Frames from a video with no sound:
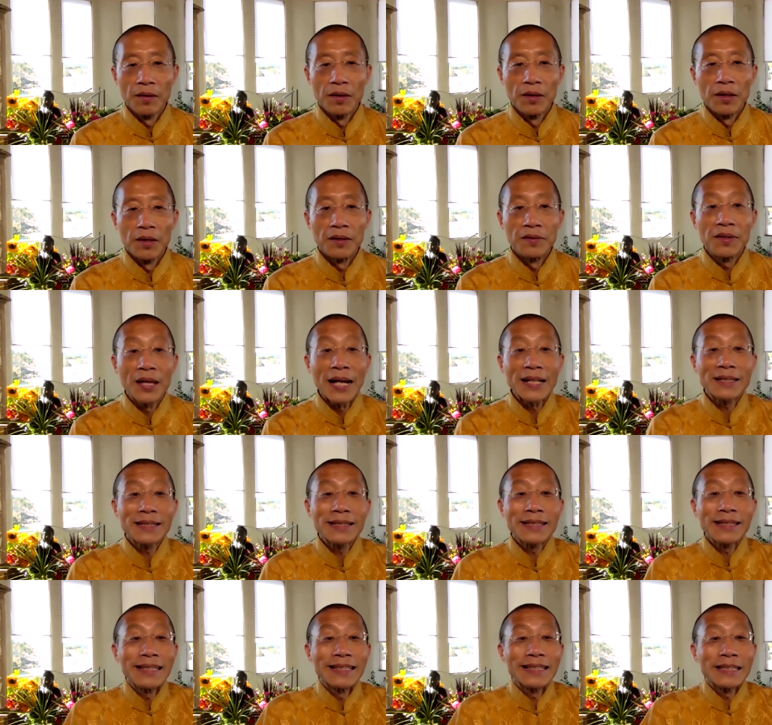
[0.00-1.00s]
And that's
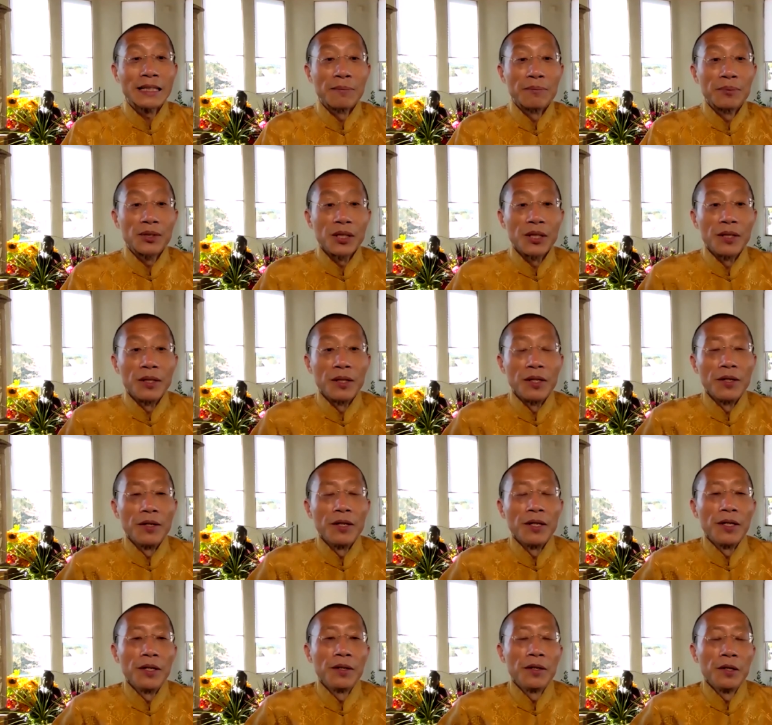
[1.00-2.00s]
something
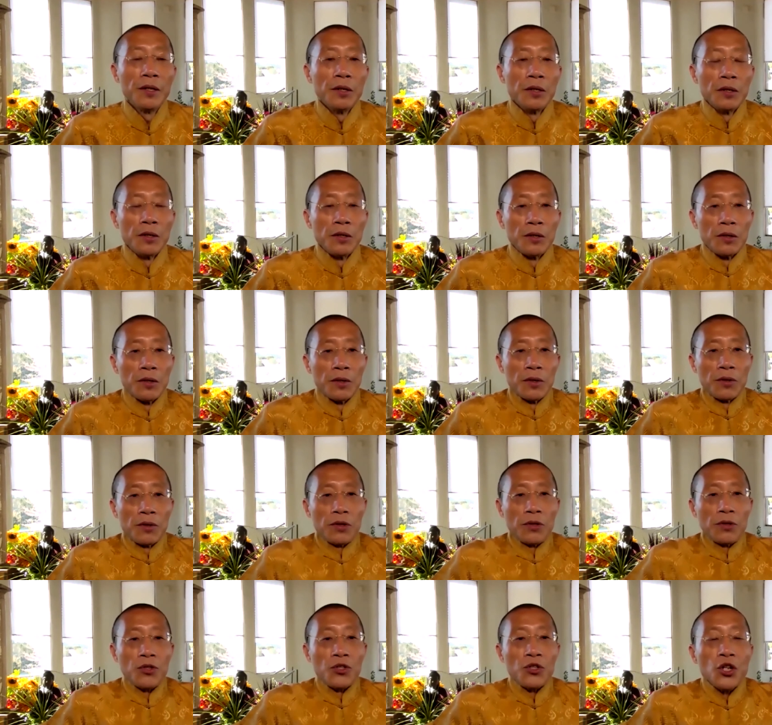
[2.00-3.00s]
really,
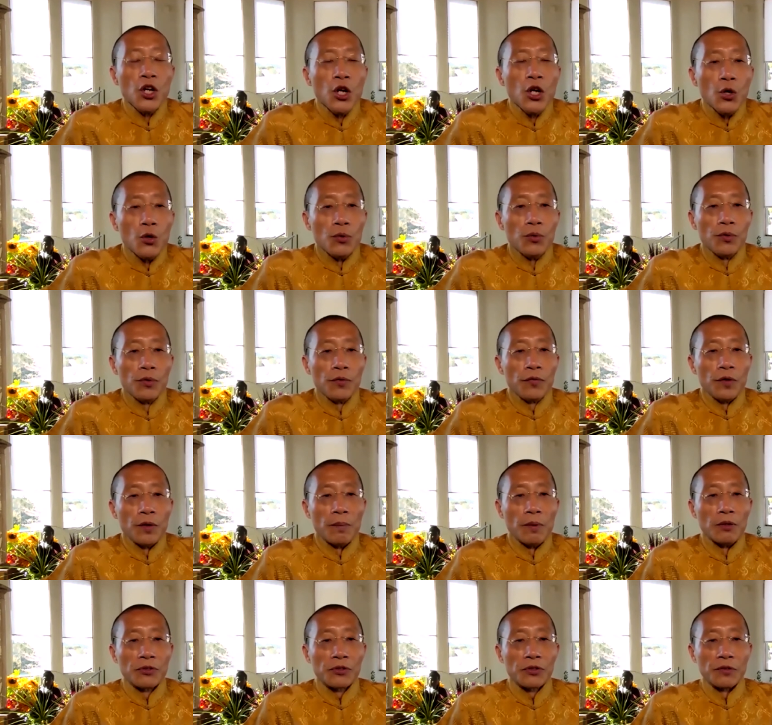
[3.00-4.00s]
you know, new for
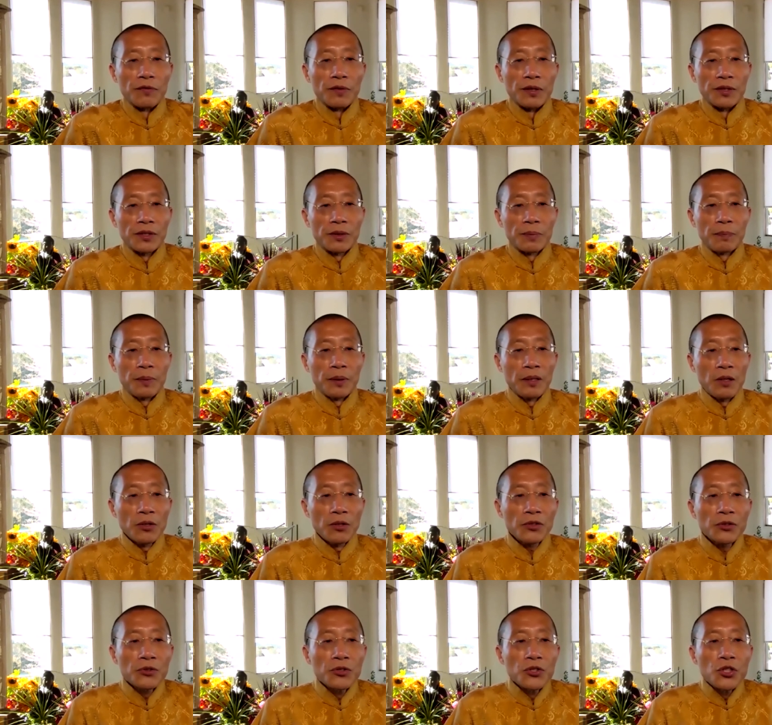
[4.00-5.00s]
most of us, but
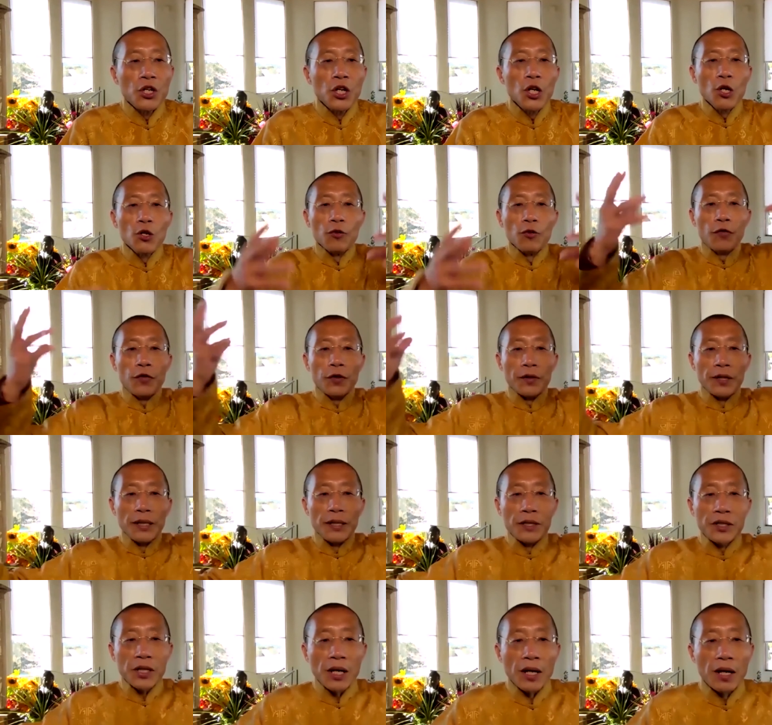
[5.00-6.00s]
also new for the
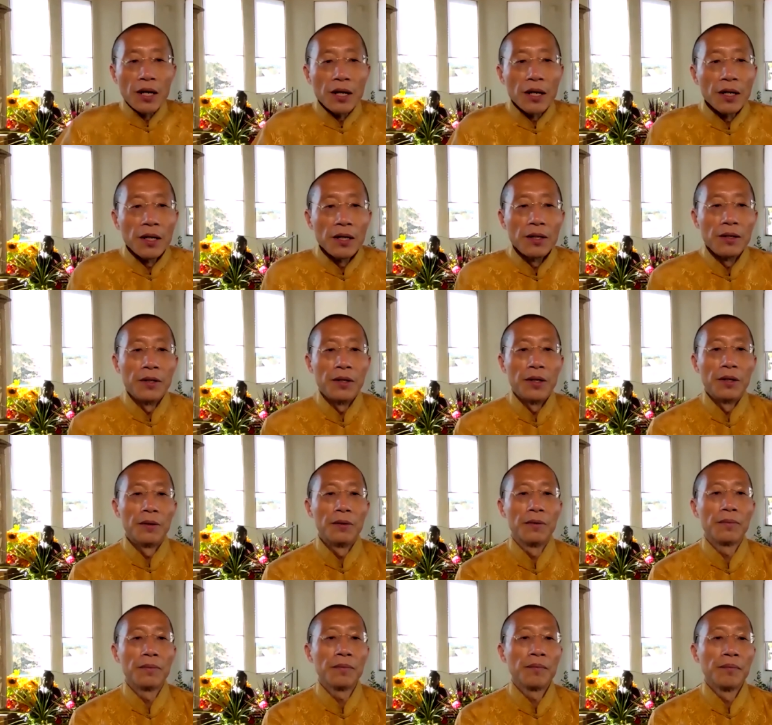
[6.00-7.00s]
entire, you
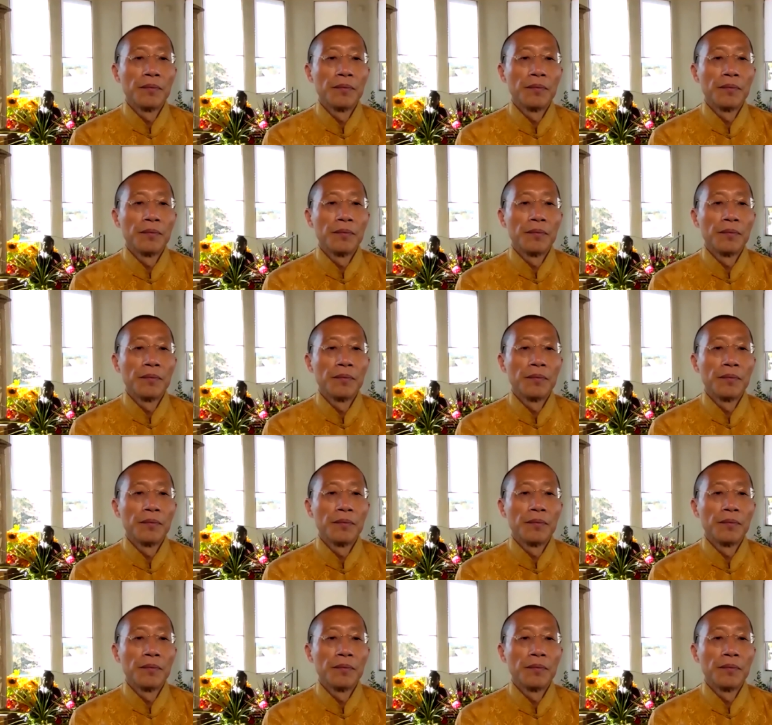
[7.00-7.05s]
know,